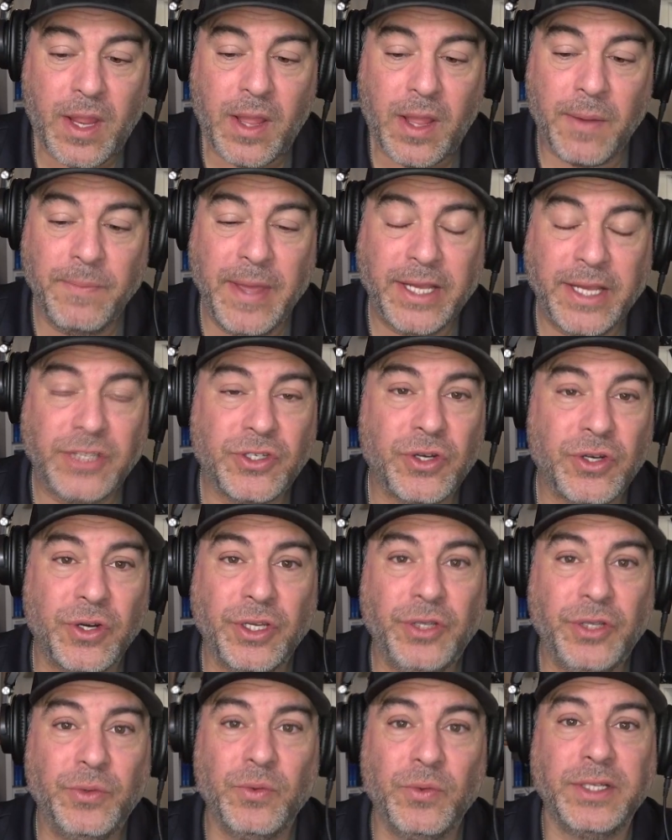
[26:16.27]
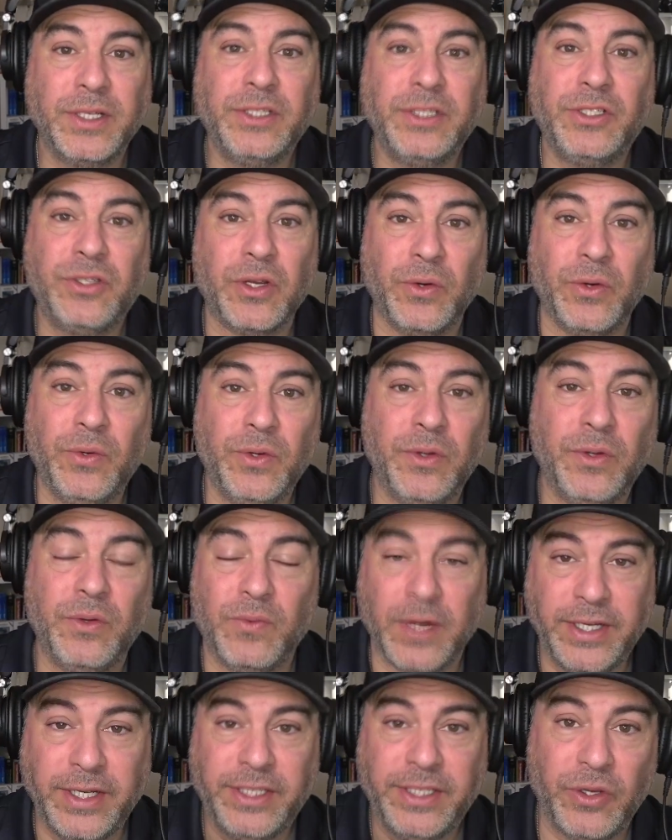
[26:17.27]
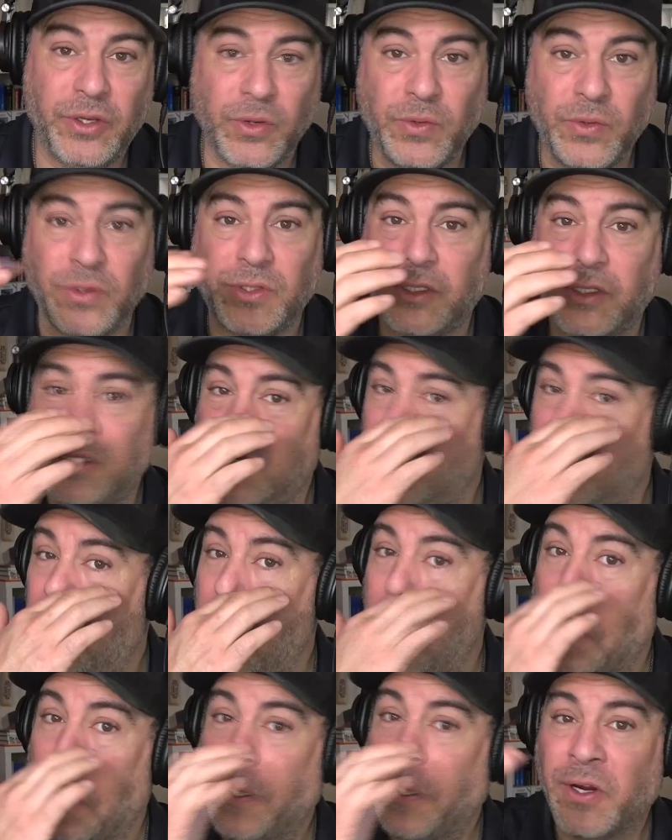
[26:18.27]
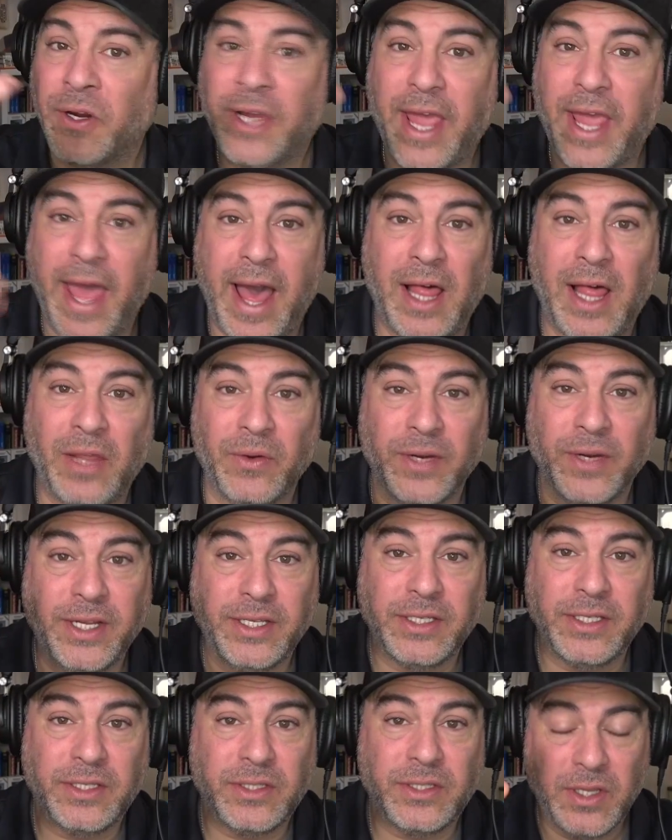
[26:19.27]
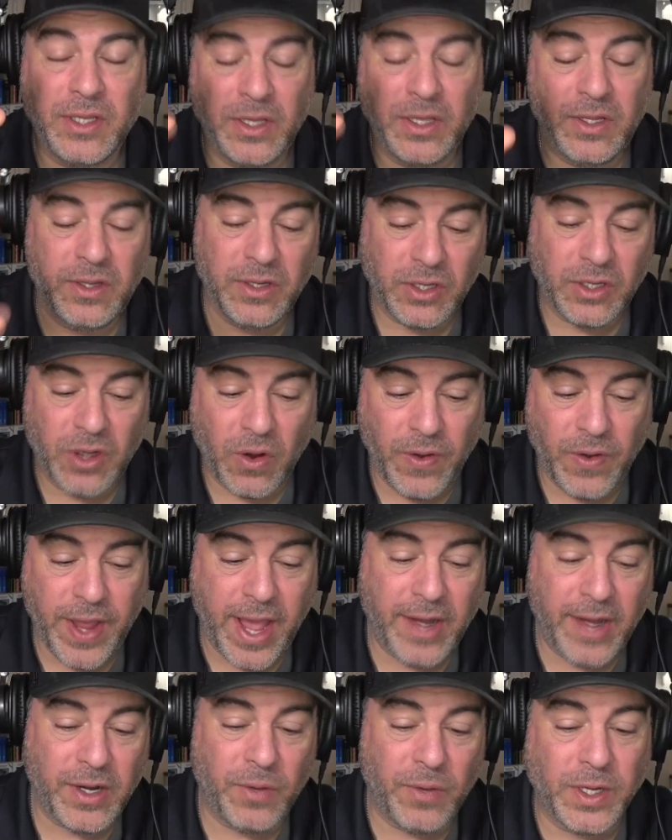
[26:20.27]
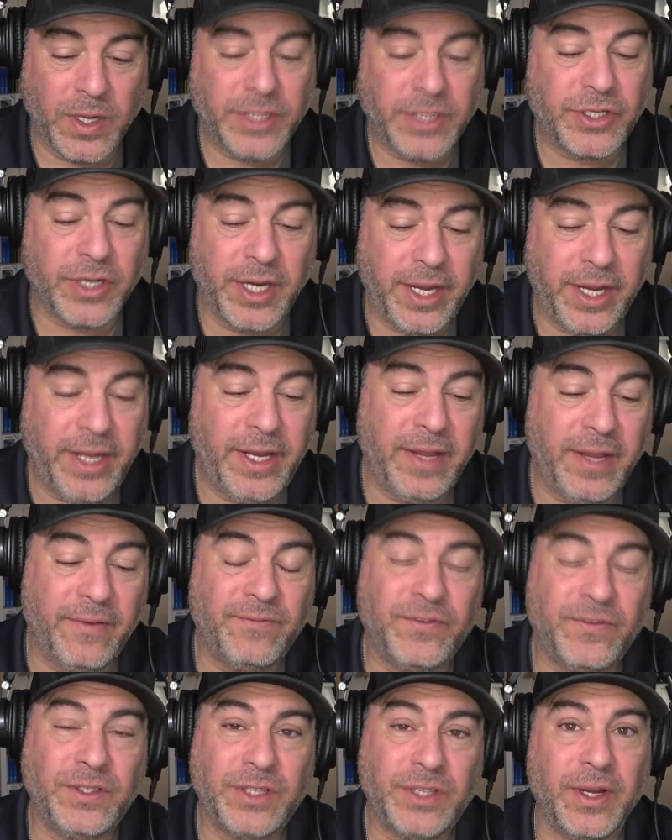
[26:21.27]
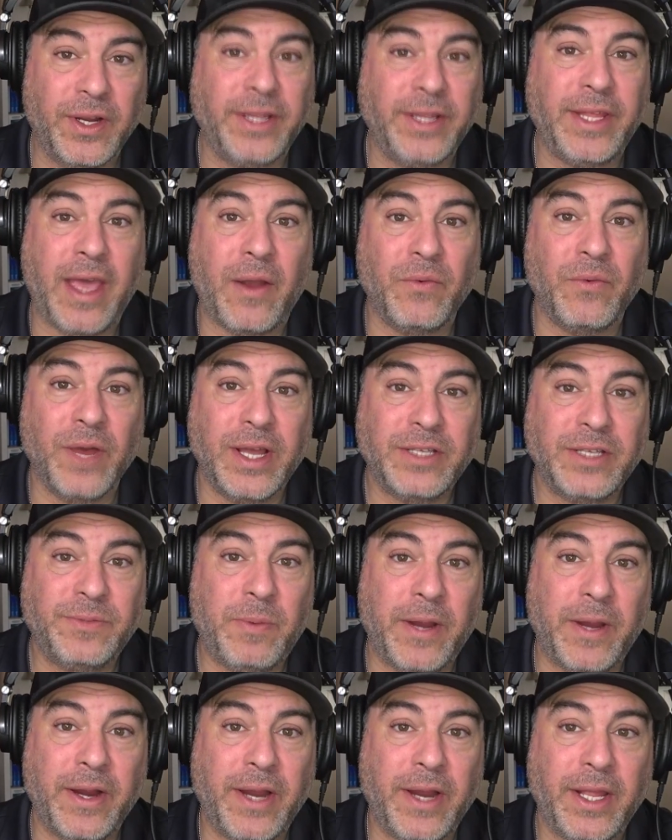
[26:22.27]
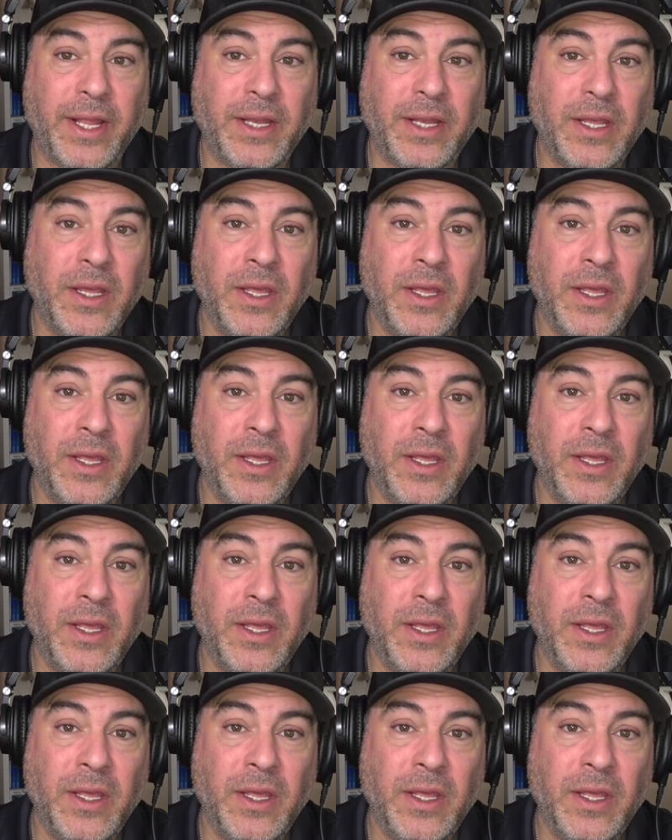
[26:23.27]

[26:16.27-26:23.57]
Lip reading: make sure you reduce your calories. Go down on what you're eating during that rest period.